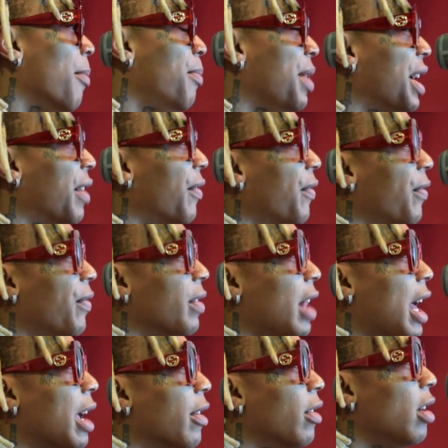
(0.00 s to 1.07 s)
big
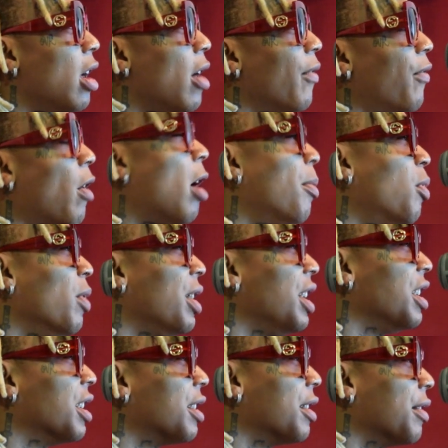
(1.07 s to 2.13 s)
like fall point
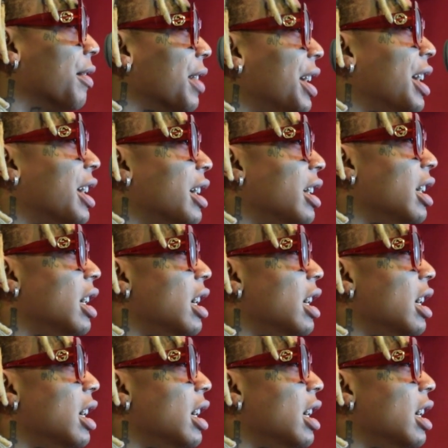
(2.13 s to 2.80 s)
in your career,